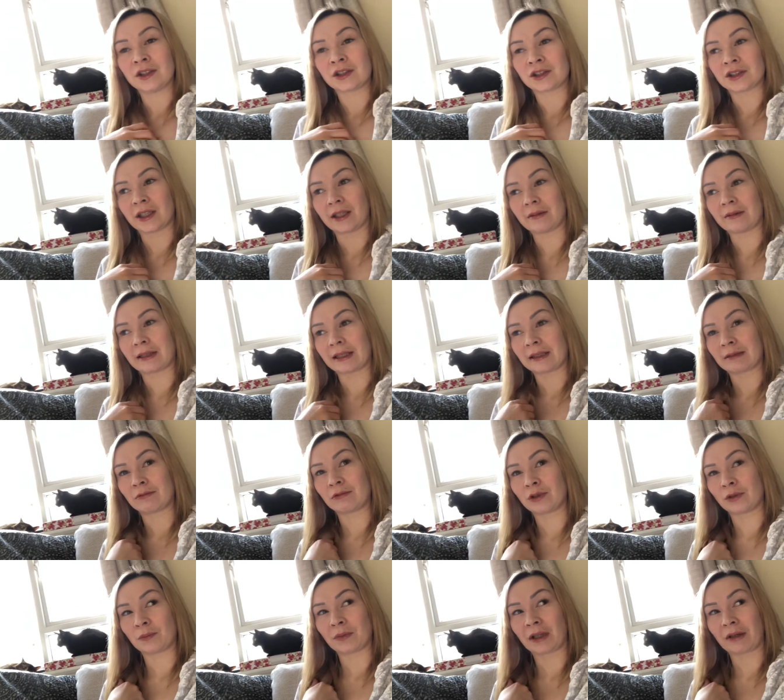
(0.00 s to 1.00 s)
So I think
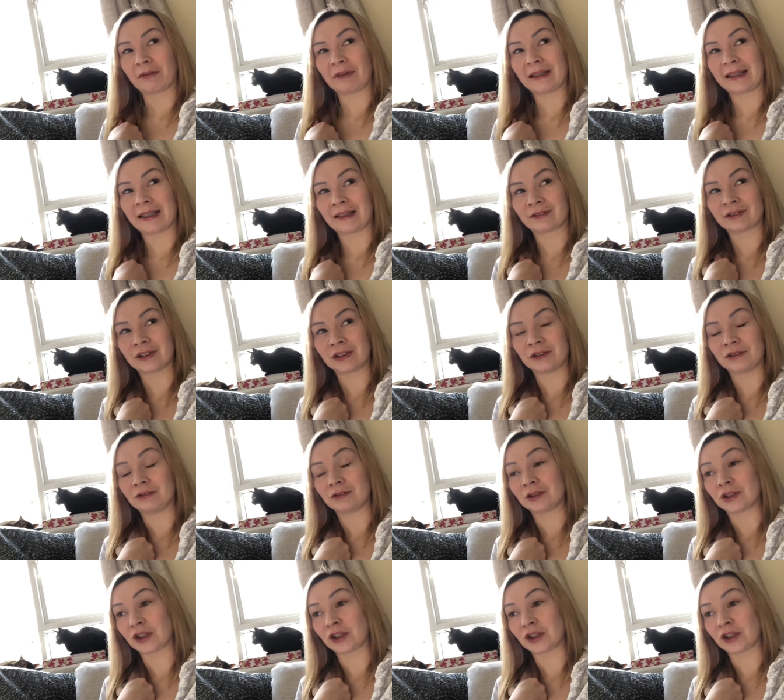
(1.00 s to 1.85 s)
I'm going to be going in the afternoon.